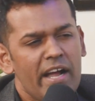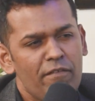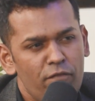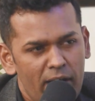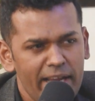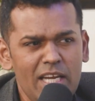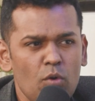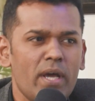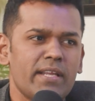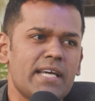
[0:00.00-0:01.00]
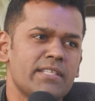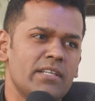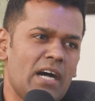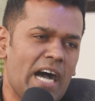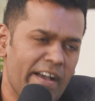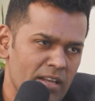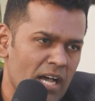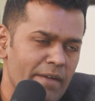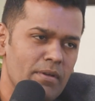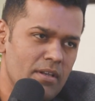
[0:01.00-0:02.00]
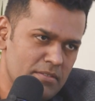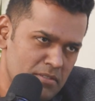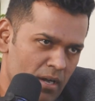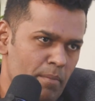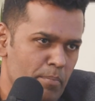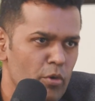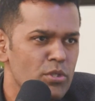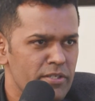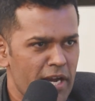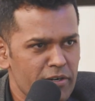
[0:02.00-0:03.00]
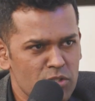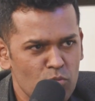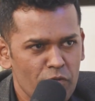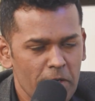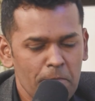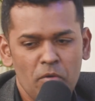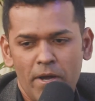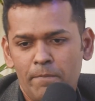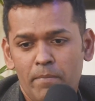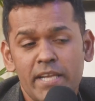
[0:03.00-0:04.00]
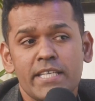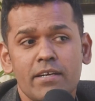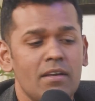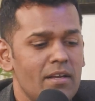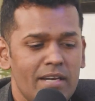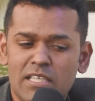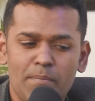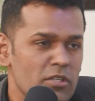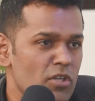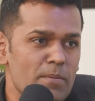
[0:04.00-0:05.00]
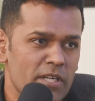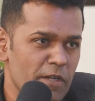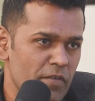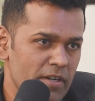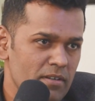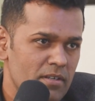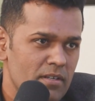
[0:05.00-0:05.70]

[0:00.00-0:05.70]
Finally, one guy said, I will produce and direct this movie, right? But he said, listen, but the terms are different.